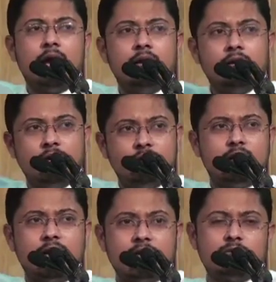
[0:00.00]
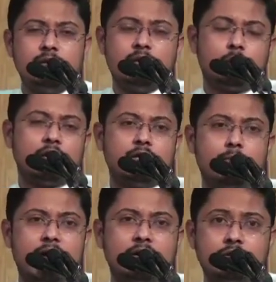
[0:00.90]
and it has been a
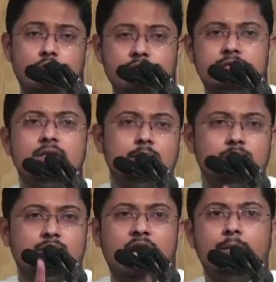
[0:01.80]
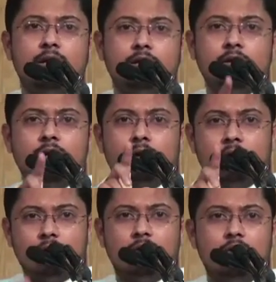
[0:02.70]
protective barriers, not just in terms of climate and
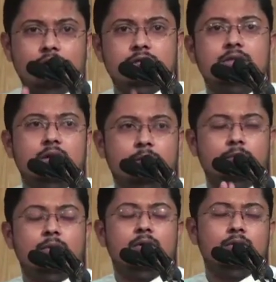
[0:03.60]
not just a